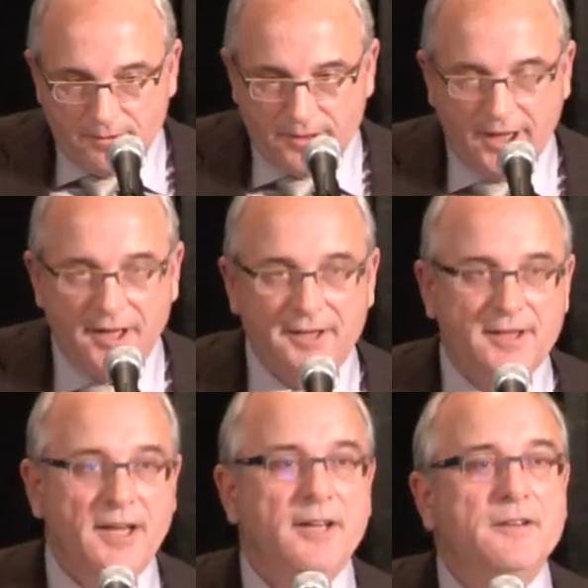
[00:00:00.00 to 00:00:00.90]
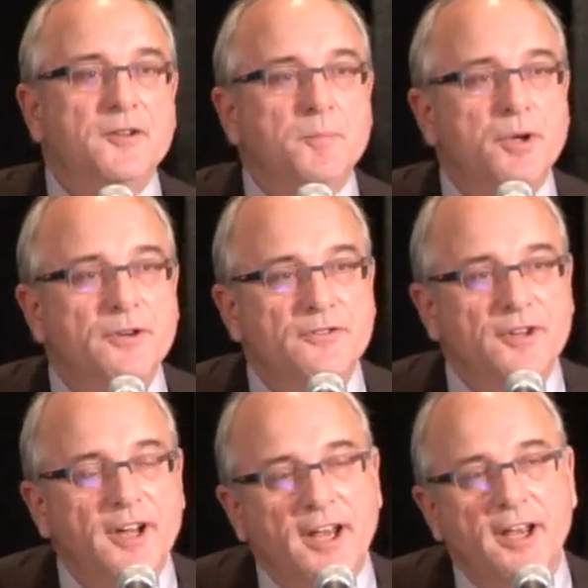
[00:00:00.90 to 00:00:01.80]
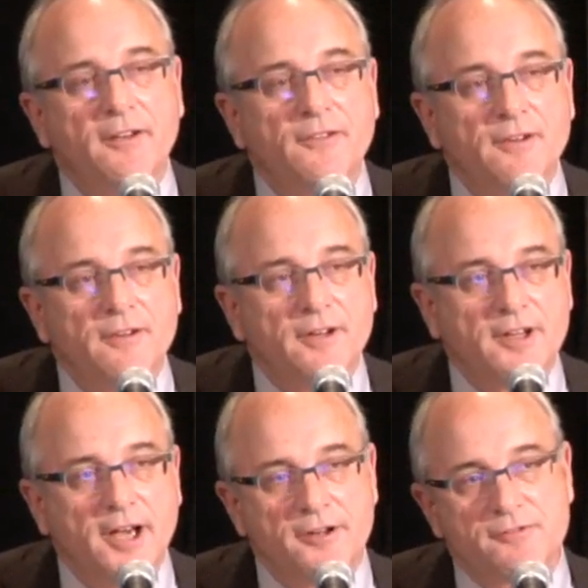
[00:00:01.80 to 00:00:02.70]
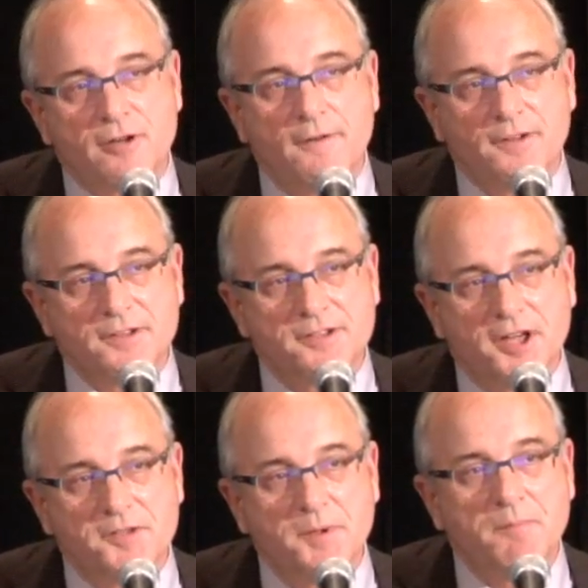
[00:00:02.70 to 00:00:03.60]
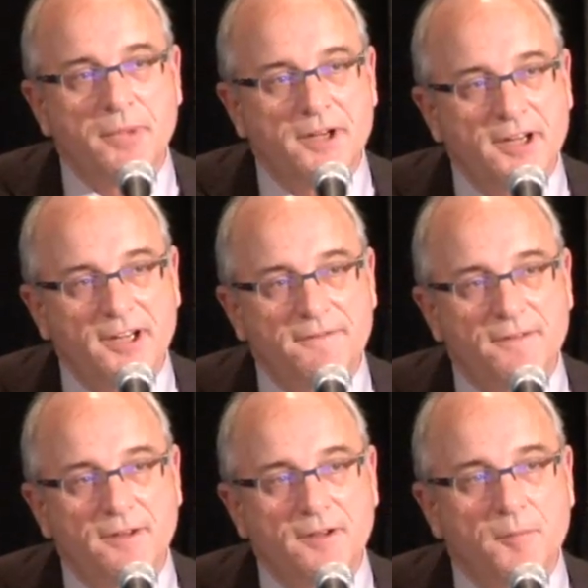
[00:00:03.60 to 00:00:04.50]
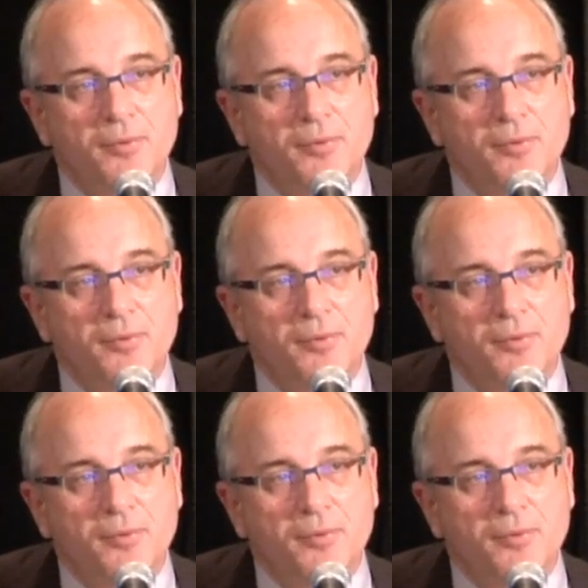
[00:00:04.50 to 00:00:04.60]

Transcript: they think the person has the catastrophic assessment, but if the